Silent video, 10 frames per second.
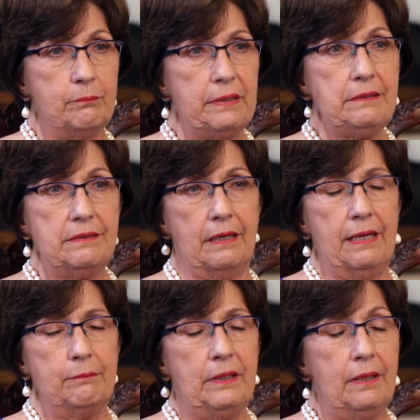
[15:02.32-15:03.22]
the
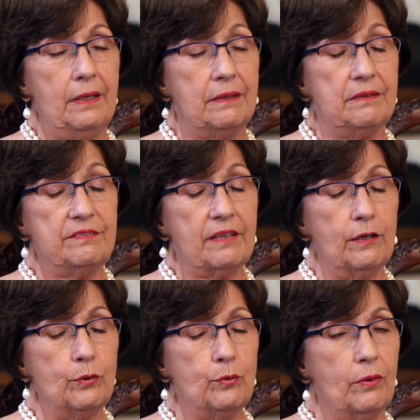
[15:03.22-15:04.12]
meantime.
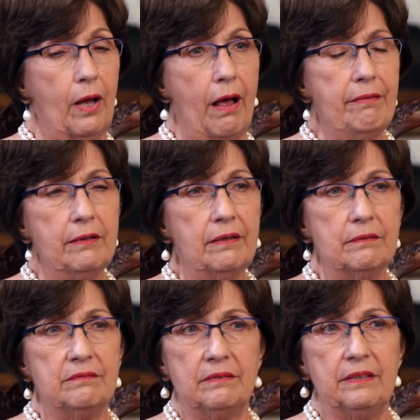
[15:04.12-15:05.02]
So all of
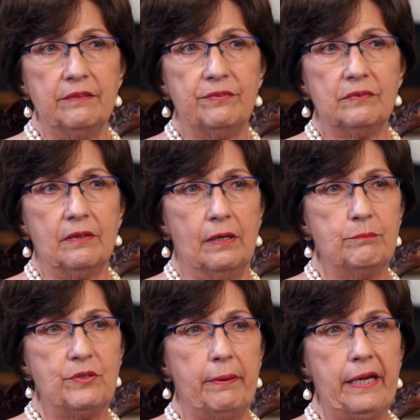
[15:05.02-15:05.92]
those gifts
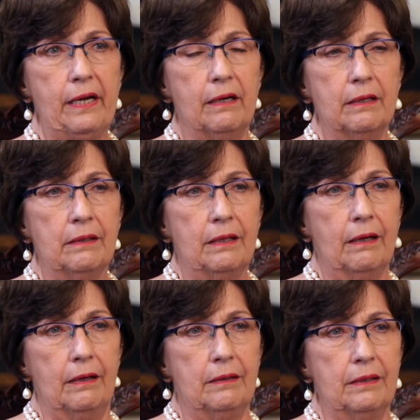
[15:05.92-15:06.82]
come to bear
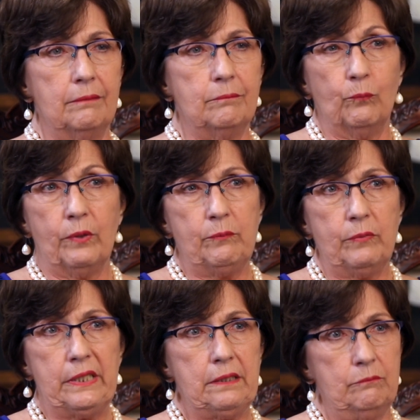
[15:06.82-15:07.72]
when
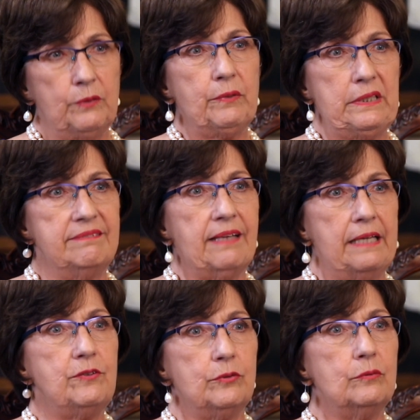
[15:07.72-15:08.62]
we
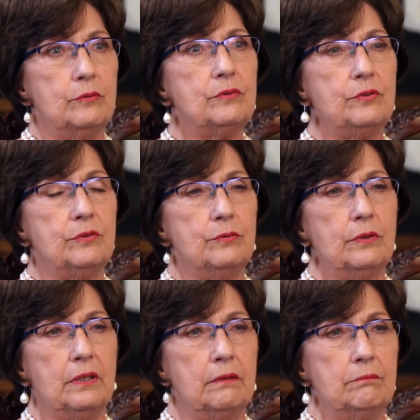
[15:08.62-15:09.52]
decide
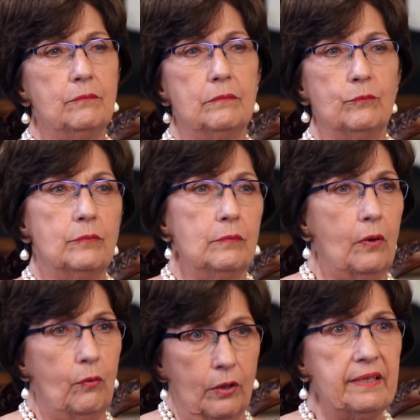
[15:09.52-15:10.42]
to
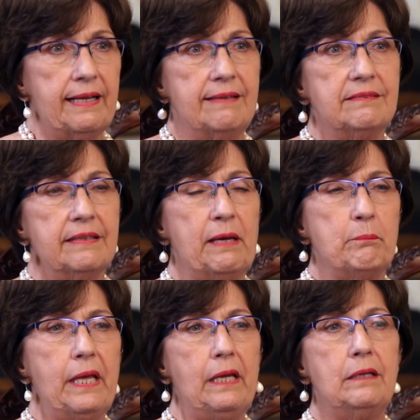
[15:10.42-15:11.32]
organize a
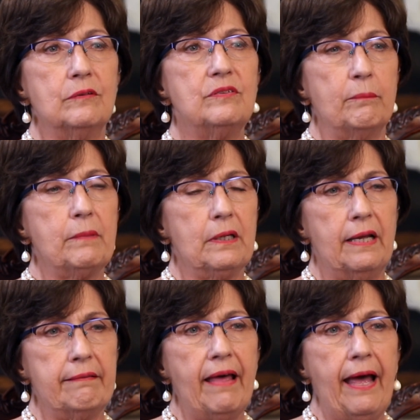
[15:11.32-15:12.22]
campaign or something
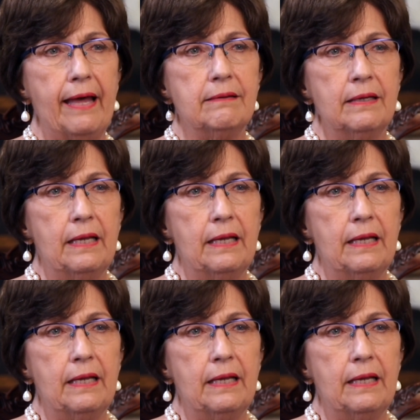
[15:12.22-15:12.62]
like that.